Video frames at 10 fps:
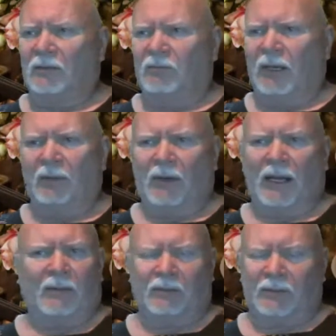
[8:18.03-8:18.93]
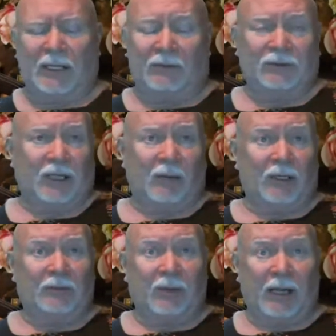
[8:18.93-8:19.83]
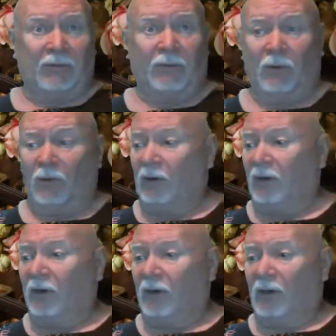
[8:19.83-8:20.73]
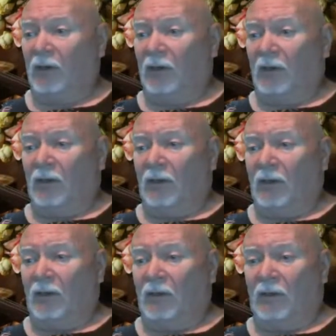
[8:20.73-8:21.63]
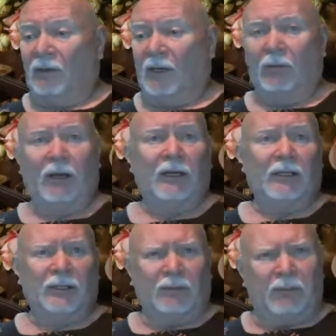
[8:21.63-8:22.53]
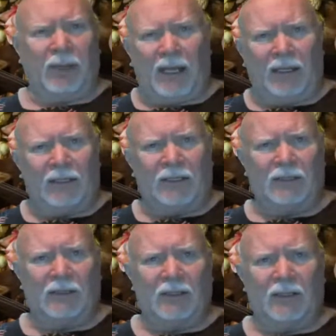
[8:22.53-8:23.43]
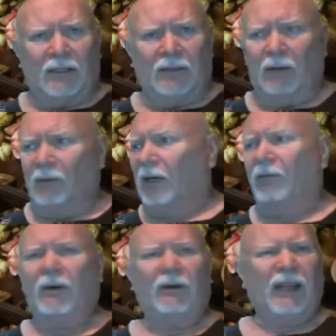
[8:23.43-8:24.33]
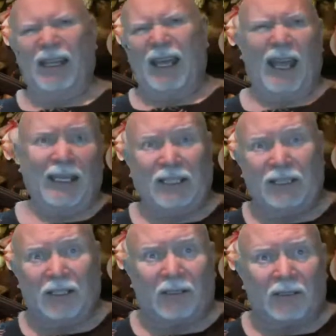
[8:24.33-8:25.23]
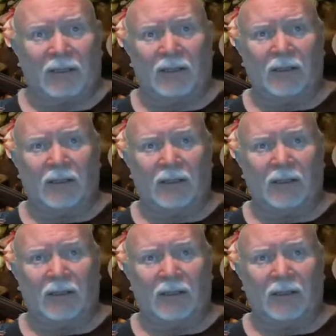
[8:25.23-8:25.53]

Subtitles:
people I have some respect for. They're running to the beach. They're running for a vacation.